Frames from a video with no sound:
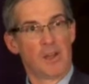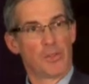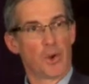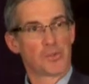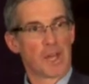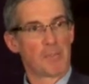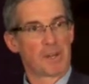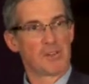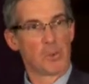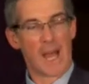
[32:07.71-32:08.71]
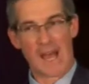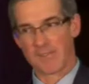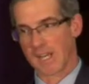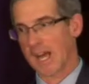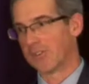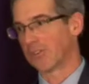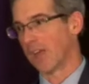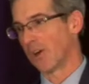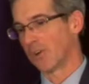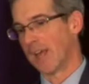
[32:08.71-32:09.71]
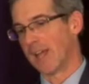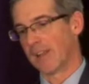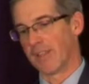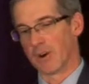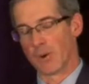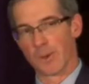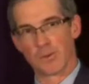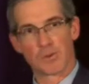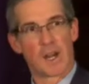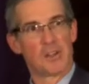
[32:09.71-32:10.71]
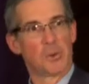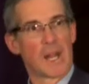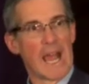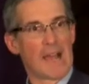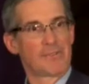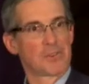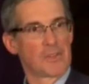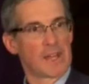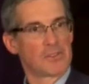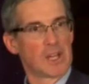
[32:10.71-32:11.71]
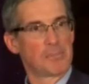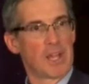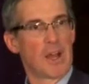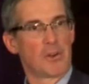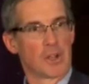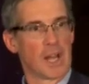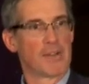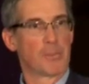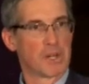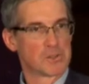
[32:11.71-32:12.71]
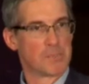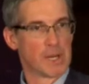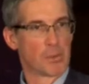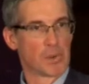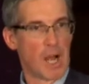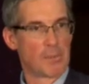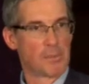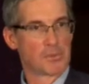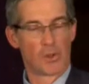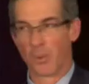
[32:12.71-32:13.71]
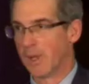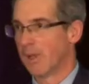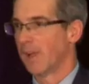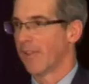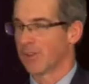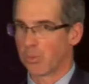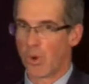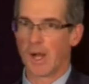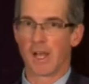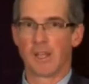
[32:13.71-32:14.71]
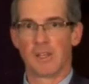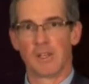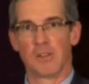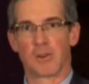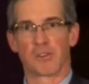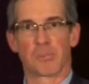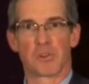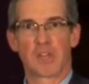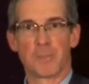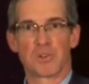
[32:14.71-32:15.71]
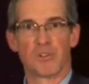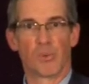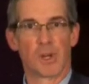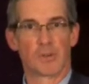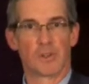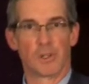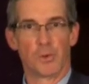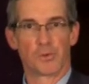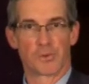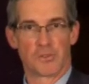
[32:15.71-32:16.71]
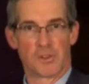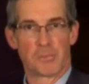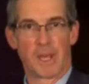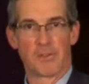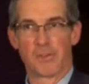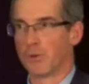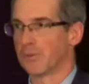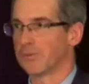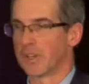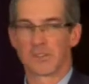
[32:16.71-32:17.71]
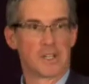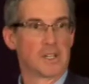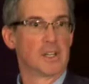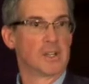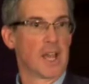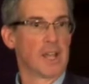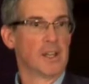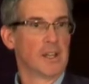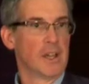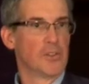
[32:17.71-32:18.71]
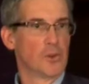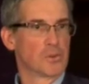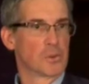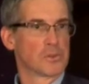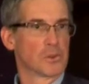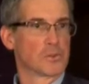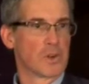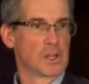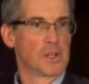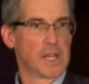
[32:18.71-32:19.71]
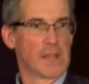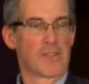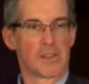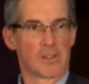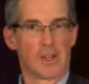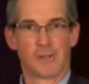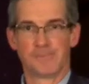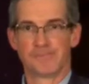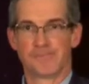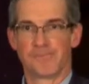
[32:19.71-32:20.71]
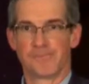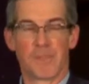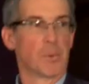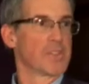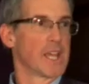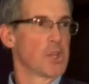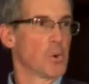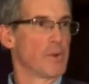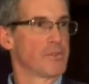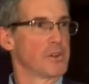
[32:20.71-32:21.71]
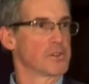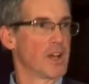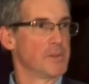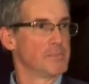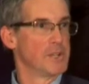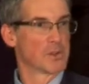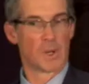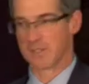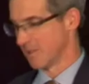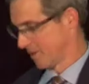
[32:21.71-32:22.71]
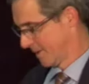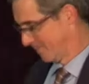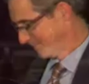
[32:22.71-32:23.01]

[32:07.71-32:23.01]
Those companies who haven't gotten scale yet that are going to try to do it after that step down are going to have a much bigger problem. So that's why there's a perception of winners and losers in the space, those who've succeeded to date and those who are still struggling to get that scale. Anyway, thank you all for your time and your questions. Yeah.